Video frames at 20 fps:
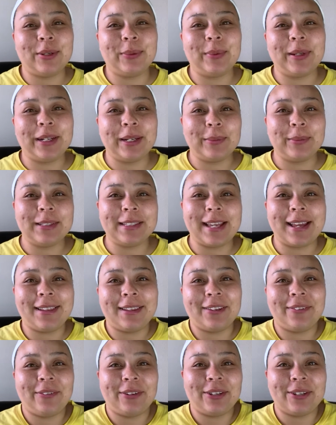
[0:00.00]
My name is Allie.
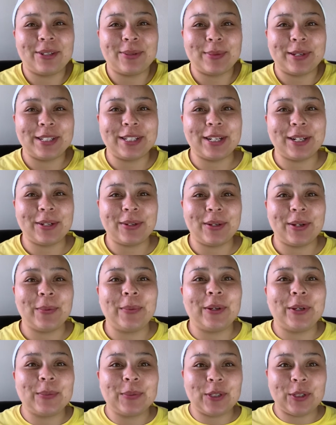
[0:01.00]
If you're new to my channel, and
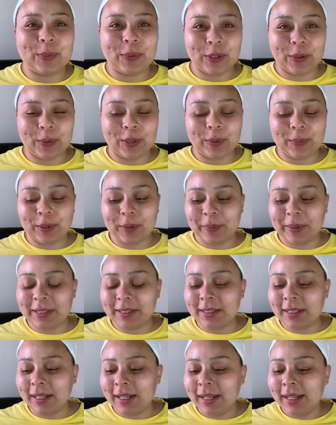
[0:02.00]
welcome to Beauty with a Purpose.
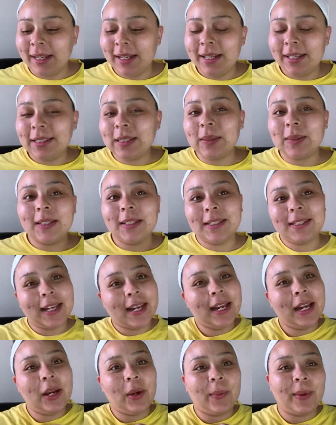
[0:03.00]
So
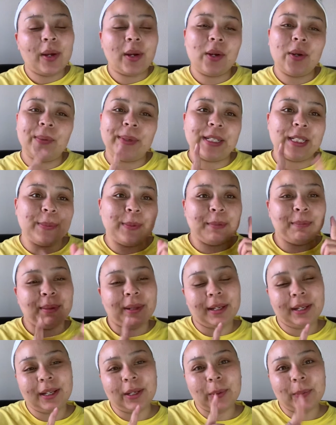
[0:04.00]
today we are going to be
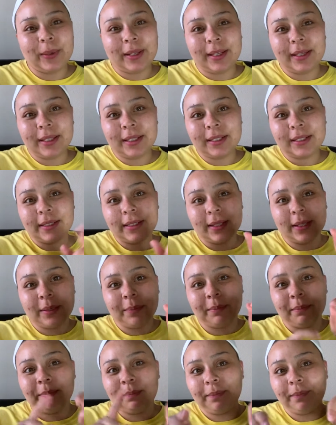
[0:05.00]
playing with
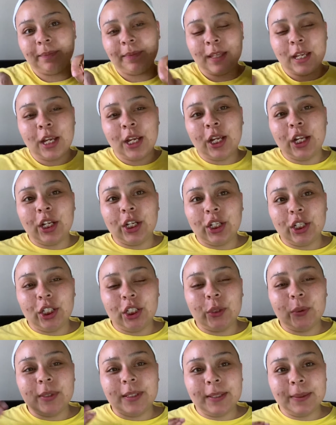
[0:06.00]
some
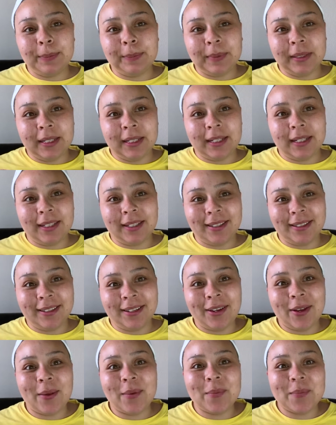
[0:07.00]
new to me
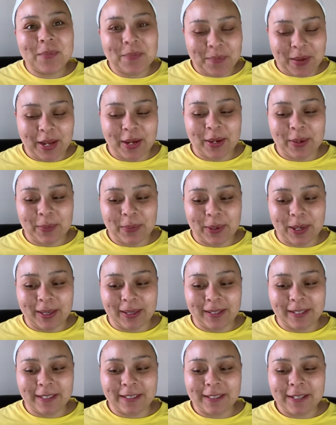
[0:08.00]
makeup
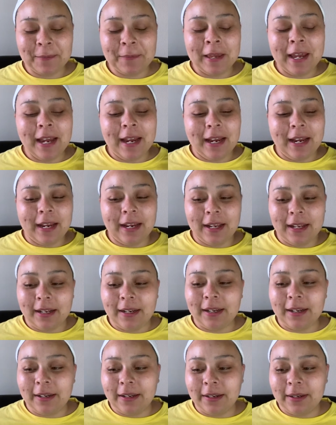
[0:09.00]
products.
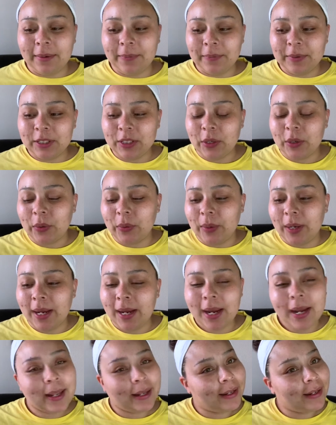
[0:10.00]
And um, so
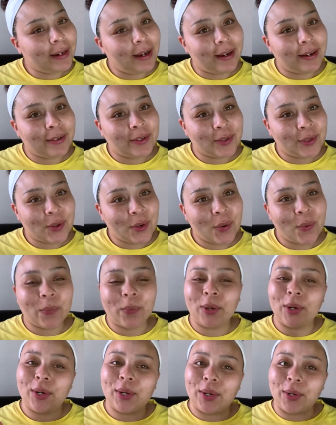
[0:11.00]
yeah,
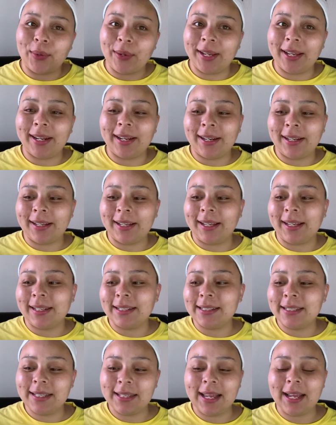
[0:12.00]
we're gonna go ahead and get
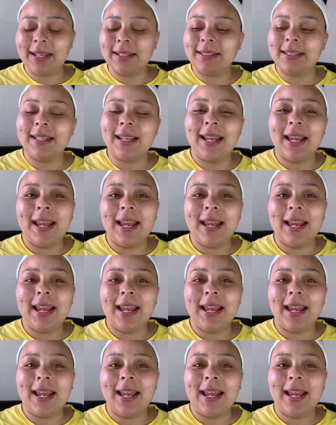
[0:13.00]
into that.